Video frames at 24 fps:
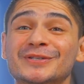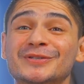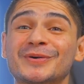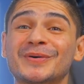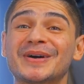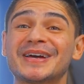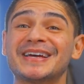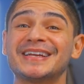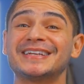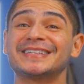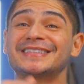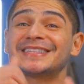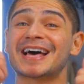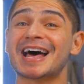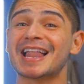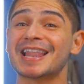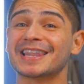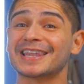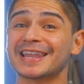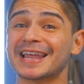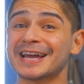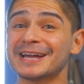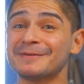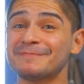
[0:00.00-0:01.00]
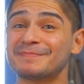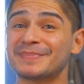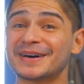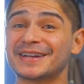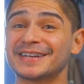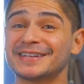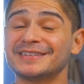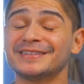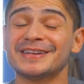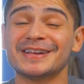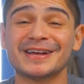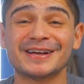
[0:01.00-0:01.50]
go ahead and hit that like
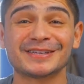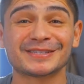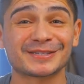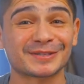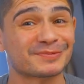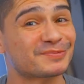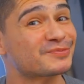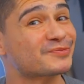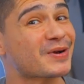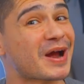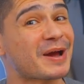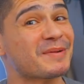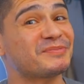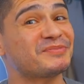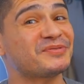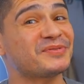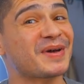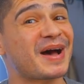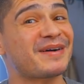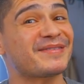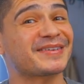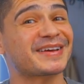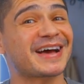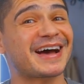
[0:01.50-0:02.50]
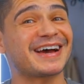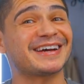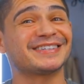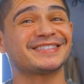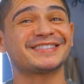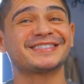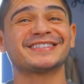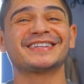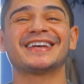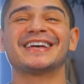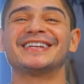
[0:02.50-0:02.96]
button, subscribe if you haven't, guys.